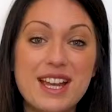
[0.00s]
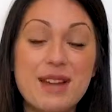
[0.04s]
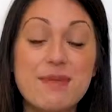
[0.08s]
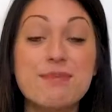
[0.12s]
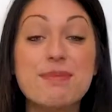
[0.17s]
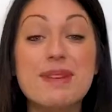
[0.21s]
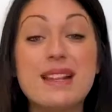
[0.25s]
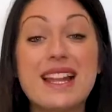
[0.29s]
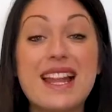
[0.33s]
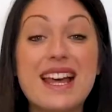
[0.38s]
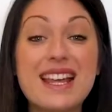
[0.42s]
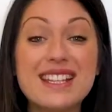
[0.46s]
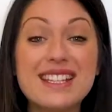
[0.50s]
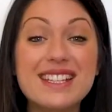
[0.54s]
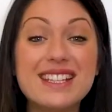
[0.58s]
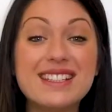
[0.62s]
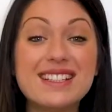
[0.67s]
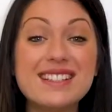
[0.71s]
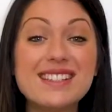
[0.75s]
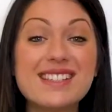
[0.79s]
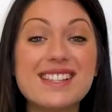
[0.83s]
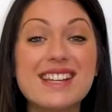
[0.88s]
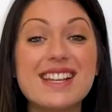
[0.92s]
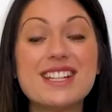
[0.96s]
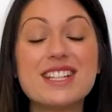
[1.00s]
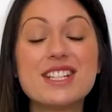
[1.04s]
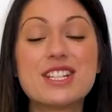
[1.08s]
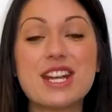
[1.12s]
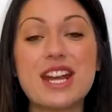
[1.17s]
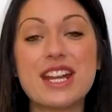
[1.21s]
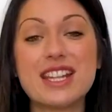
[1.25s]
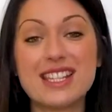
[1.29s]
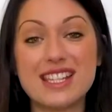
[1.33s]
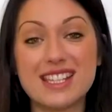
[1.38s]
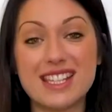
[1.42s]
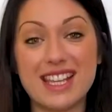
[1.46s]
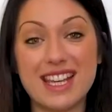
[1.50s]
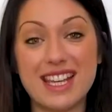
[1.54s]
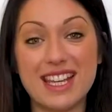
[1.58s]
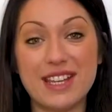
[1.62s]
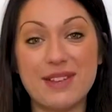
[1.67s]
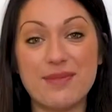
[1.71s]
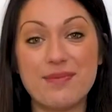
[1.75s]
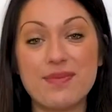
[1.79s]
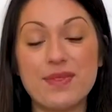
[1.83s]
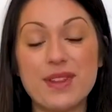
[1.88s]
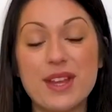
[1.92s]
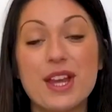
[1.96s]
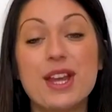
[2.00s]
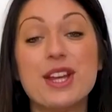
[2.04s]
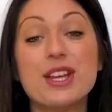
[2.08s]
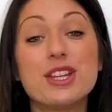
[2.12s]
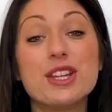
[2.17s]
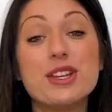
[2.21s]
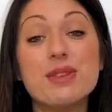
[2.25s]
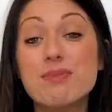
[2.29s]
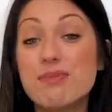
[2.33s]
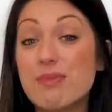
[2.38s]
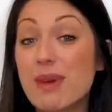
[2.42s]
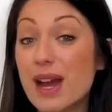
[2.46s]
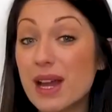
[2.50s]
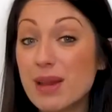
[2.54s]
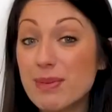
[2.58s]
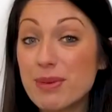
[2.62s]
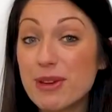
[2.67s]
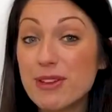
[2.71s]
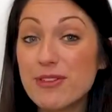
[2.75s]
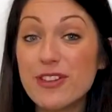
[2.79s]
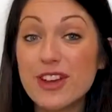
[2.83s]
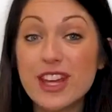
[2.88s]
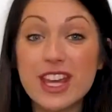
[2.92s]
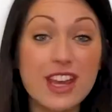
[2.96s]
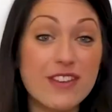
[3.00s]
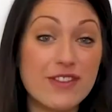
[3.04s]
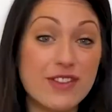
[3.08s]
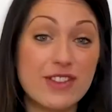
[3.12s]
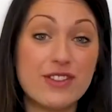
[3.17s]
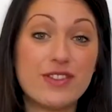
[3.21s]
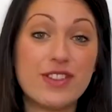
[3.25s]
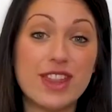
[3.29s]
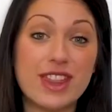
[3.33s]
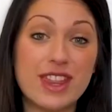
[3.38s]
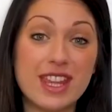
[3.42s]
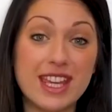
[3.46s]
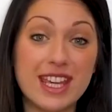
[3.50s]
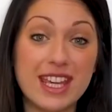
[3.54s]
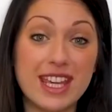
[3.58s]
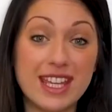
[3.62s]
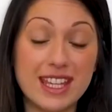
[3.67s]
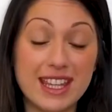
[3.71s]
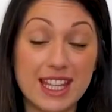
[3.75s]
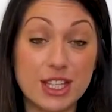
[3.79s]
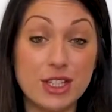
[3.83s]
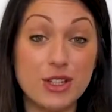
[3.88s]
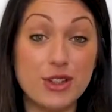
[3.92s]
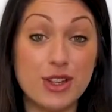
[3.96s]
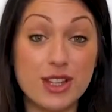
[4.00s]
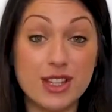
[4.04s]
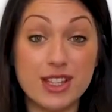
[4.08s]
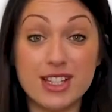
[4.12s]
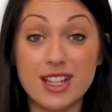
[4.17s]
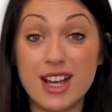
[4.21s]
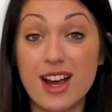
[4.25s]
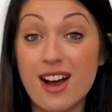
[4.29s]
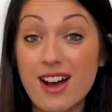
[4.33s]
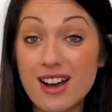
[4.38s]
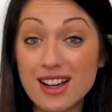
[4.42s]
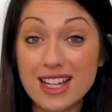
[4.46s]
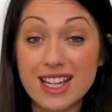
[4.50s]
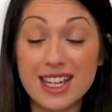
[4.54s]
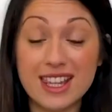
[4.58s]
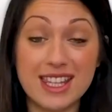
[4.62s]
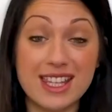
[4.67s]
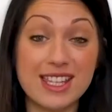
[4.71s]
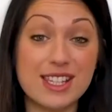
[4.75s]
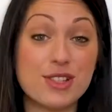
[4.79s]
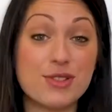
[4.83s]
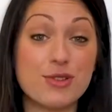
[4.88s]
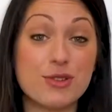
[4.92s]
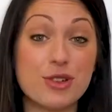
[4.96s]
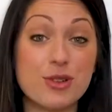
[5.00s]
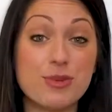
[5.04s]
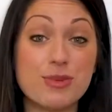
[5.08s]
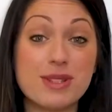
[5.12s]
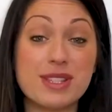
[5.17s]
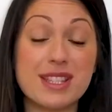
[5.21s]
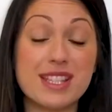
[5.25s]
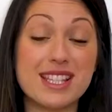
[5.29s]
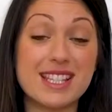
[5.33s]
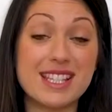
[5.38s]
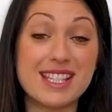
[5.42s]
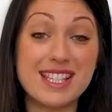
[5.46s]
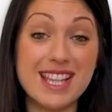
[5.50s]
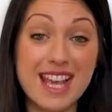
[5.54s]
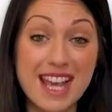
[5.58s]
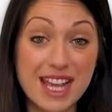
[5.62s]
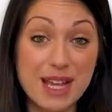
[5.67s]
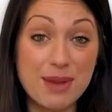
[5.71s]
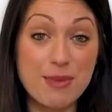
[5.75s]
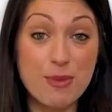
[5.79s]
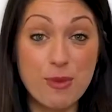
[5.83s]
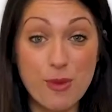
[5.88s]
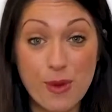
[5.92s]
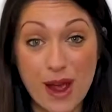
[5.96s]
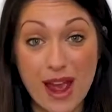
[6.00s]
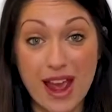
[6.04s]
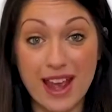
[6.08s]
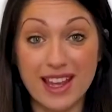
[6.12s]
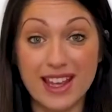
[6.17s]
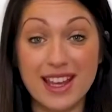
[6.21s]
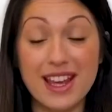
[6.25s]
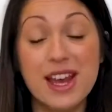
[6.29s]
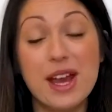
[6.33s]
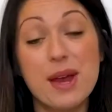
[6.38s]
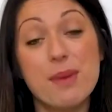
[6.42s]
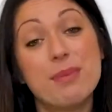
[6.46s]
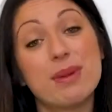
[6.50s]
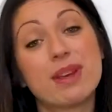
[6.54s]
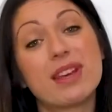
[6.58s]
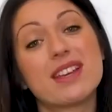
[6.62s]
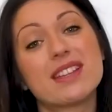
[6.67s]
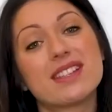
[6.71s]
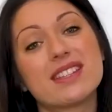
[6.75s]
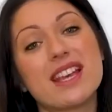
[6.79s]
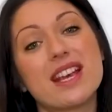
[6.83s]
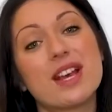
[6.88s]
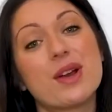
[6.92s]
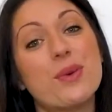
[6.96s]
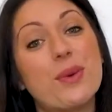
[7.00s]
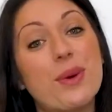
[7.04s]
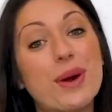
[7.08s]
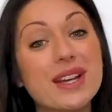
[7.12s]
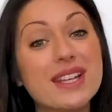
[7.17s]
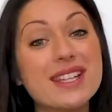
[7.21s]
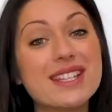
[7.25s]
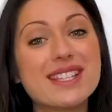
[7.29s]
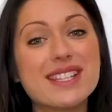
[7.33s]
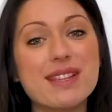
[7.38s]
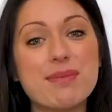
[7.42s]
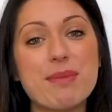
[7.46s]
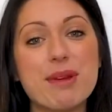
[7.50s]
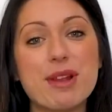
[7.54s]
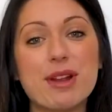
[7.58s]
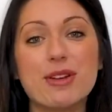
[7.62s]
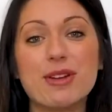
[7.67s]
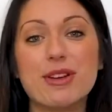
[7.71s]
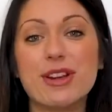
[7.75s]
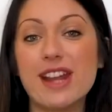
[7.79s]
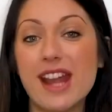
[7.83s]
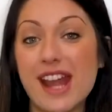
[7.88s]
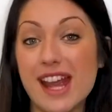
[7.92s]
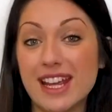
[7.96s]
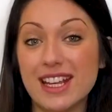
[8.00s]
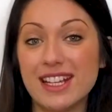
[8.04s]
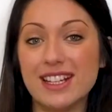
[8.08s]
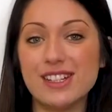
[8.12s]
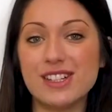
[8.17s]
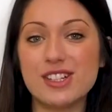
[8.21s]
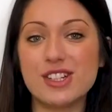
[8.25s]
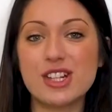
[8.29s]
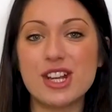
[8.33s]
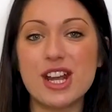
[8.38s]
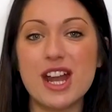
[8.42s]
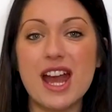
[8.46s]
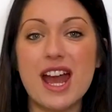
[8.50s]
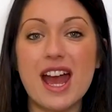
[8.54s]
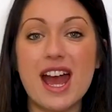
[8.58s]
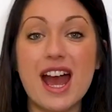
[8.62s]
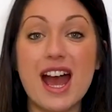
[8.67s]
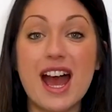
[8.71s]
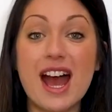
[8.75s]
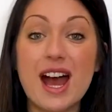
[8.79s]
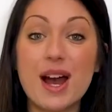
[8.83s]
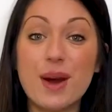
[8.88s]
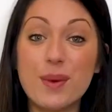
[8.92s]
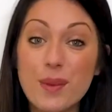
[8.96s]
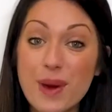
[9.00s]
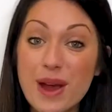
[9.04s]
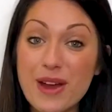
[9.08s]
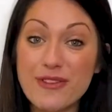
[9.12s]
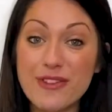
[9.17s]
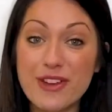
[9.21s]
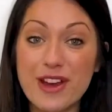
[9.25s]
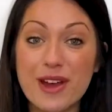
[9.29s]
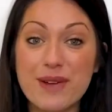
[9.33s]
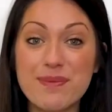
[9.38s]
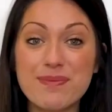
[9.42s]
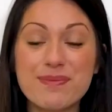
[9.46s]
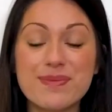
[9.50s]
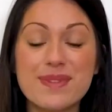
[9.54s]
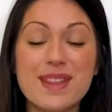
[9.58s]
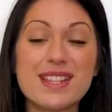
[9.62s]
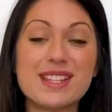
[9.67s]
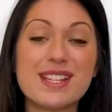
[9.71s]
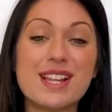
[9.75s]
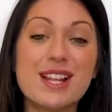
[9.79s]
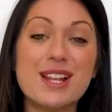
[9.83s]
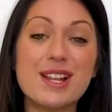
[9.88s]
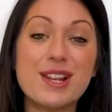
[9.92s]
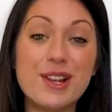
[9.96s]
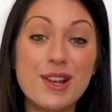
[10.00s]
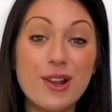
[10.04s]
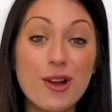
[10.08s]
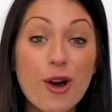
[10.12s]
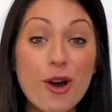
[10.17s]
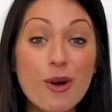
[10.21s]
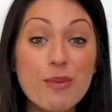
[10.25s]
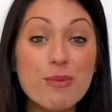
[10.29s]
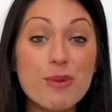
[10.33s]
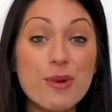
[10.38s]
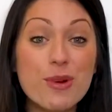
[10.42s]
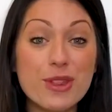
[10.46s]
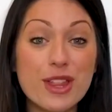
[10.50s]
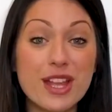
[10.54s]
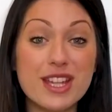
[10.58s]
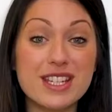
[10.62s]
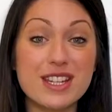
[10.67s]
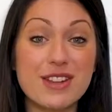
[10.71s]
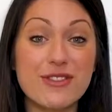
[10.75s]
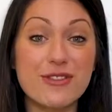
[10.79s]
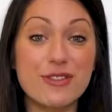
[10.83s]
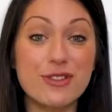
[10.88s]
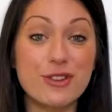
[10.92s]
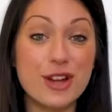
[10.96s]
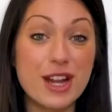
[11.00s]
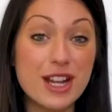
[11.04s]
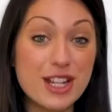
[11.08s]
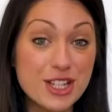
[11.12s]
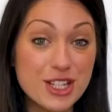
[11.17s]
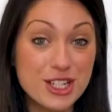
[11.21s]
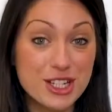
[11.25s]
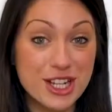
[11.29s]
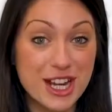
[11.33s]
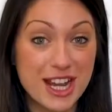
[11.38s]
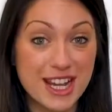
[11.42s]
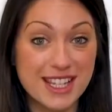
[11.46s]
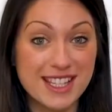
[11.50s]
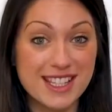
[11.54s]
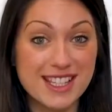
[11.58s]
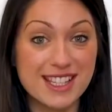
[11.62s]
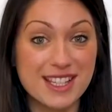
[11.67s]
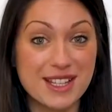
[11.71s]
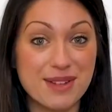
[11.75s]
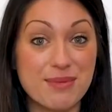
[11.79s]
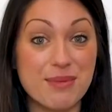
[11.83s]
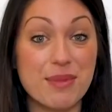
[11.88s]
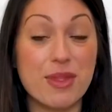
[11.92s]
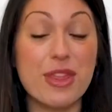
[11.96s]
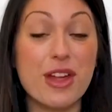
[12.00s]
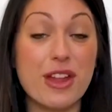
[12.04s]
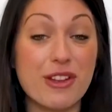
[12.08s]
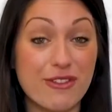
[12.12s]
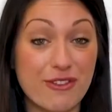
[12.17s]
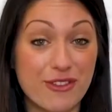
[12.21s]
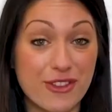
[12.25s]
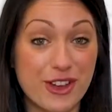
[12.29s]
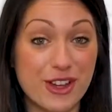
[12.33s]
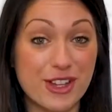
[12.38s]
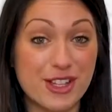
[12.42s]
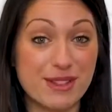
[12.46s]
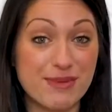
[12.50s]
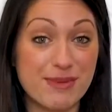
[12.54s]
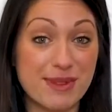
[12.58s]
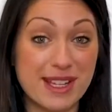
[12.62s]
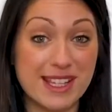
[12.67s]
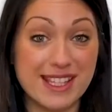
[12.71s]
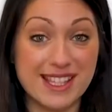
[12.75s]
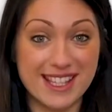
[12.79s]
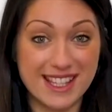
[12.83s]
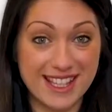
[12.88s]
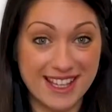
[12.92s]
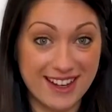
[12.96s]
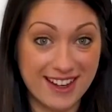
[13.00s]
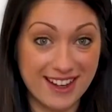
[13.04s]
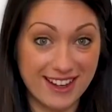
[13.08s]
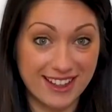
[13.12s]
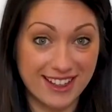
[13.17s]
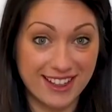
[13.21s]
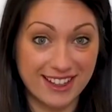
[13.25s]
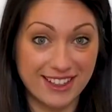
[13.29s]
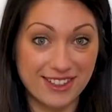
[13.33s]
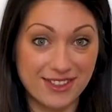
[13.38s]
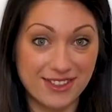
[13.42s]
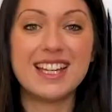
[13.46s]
Millennials and Gen Z. You might be forgiven for thinking that you can target these groups the same way because they're quite similar in age. However, there's a lot more that differentiates them than first meets the eye.